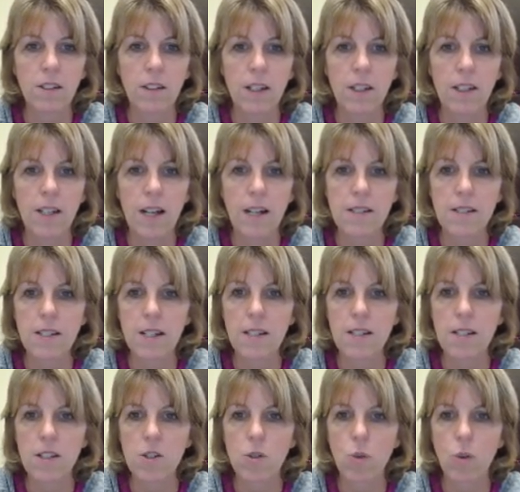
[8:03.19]
an
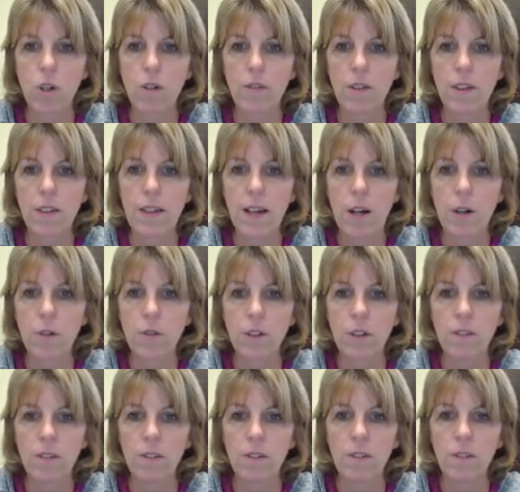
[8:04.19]
SAT score of
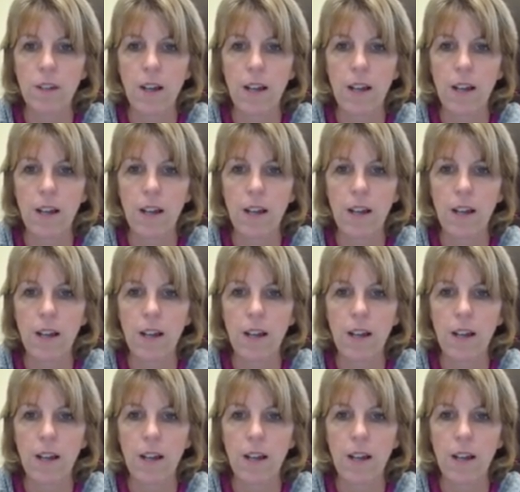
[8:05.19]
1,000.